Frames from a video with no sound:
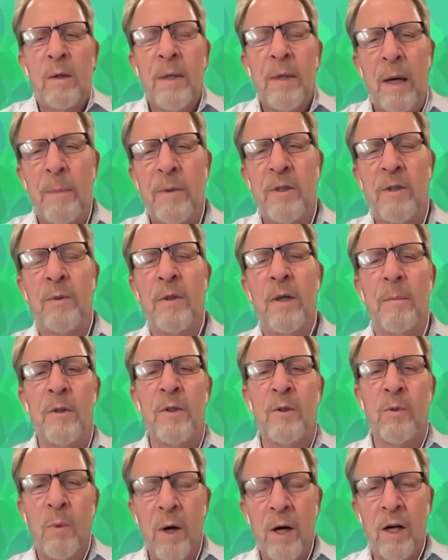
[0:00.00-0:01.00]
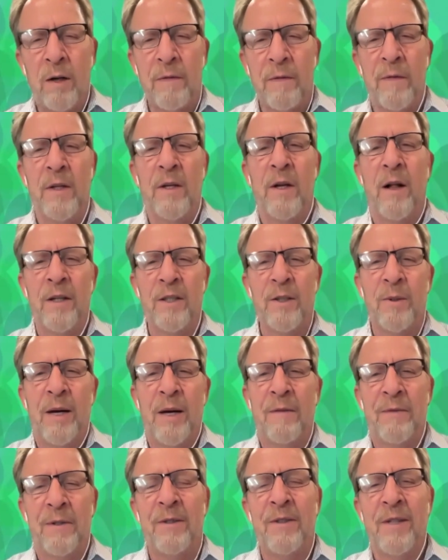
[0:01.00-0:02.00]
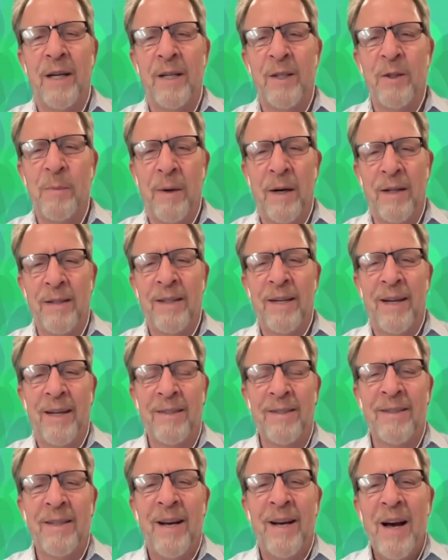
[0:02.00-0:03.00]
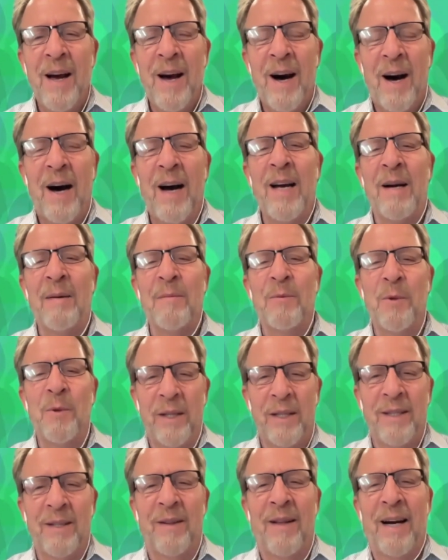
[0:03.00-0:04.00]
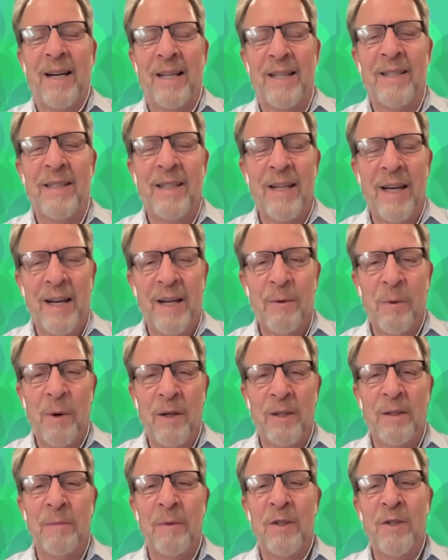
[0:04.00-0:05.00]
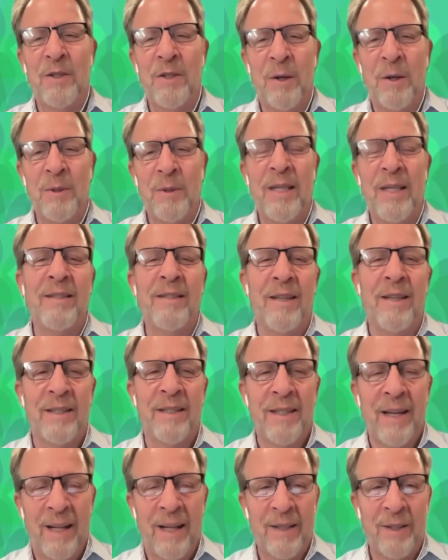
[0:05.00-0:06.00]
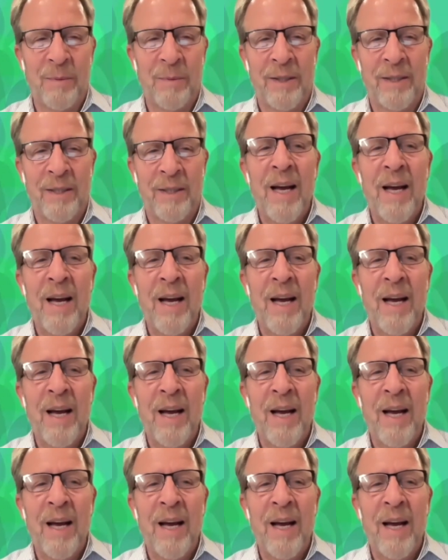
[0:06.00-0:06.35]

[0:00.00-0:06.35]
episode number 12 of the Knowledge Graph Insights podcast. I am really delighted today to welcome to the show Jessica Talisman.